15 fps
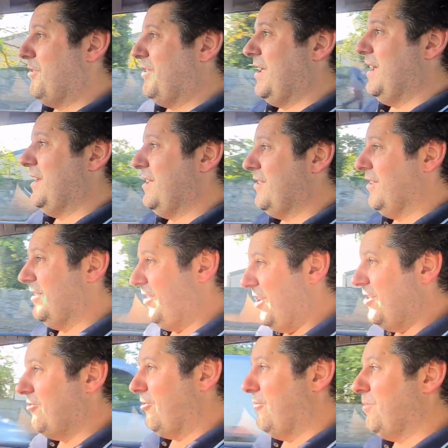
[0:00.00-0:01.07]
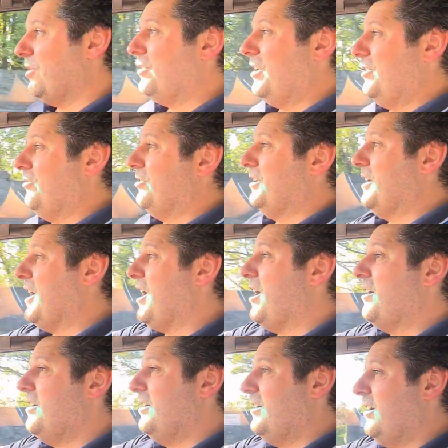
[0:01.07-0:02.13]
Mercedes. These are a bloody good
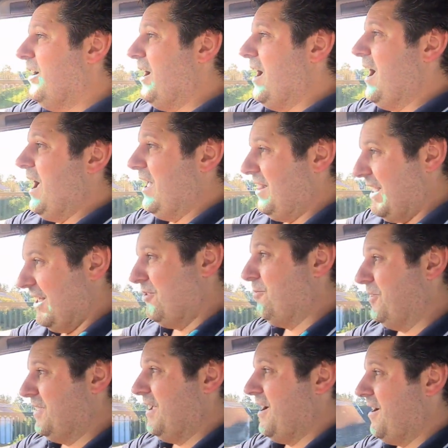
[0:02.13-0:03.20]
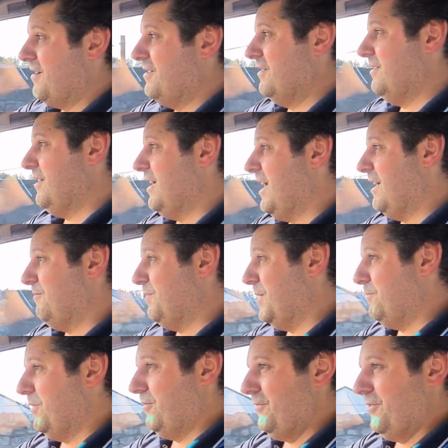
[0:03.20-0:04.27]
car, and that's what they are. And
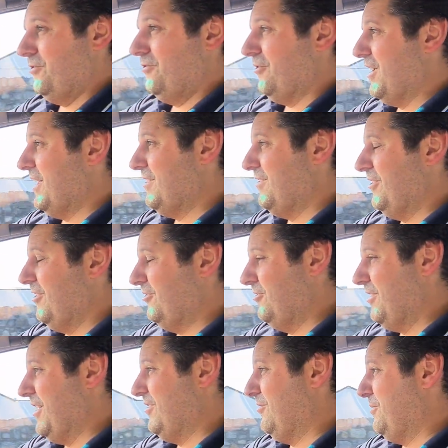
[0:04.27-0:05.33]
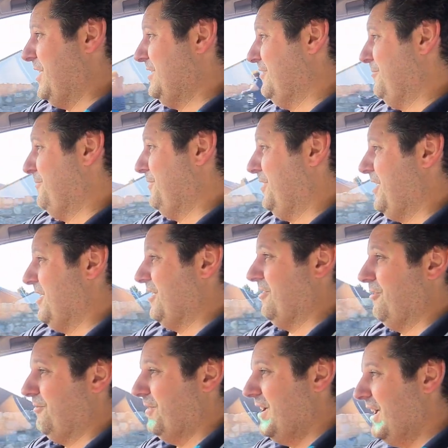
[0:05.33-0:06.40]
people have underestimated them for long
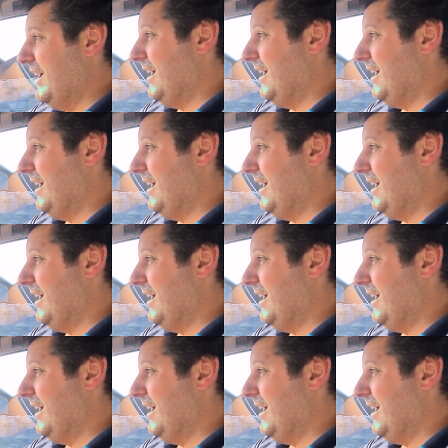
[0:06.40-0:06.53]
enough.